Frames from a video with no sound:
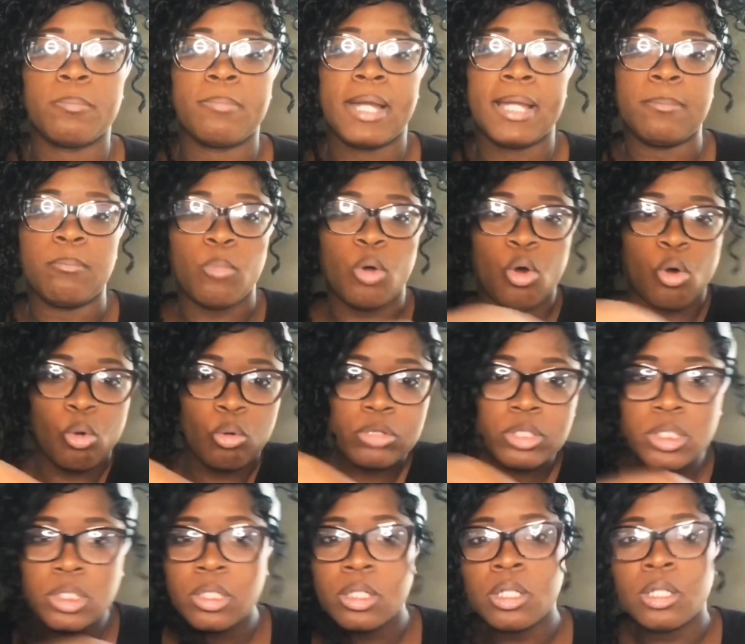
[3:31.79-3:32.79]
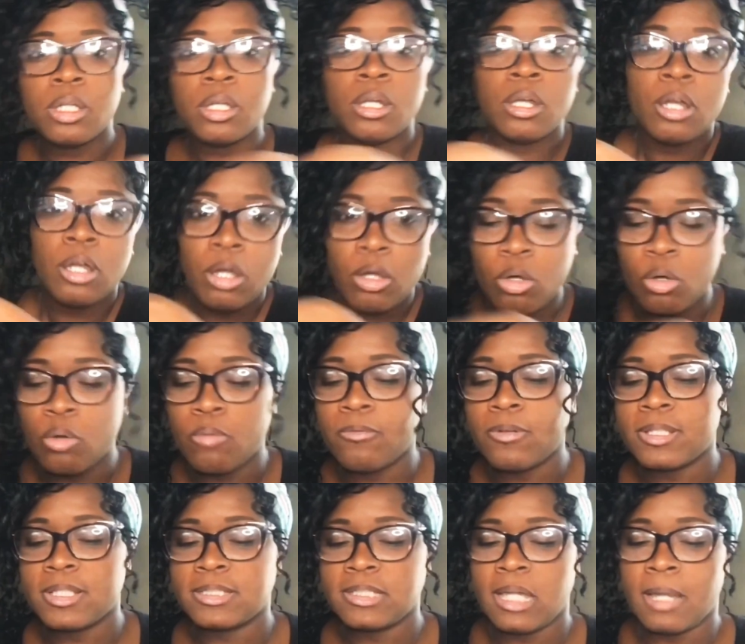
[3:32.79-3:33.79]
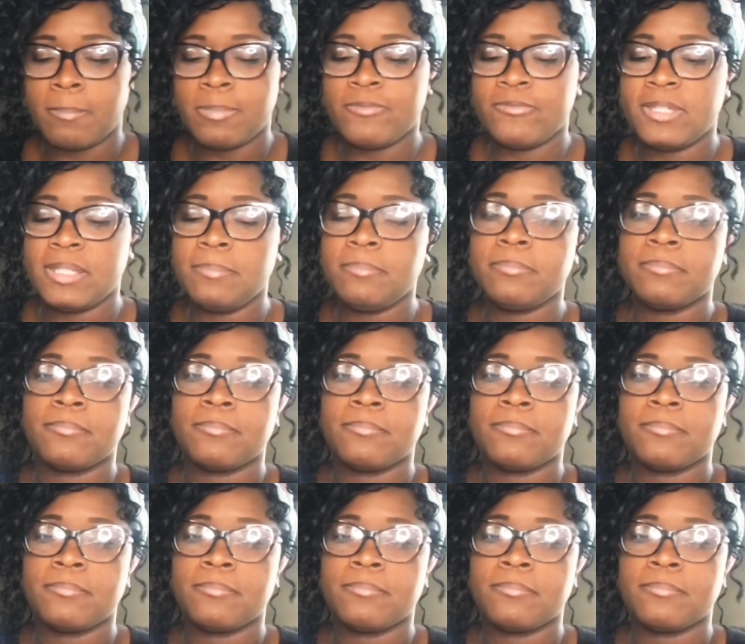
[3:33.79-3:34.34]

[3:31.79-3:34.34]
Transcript: mold over the top of them.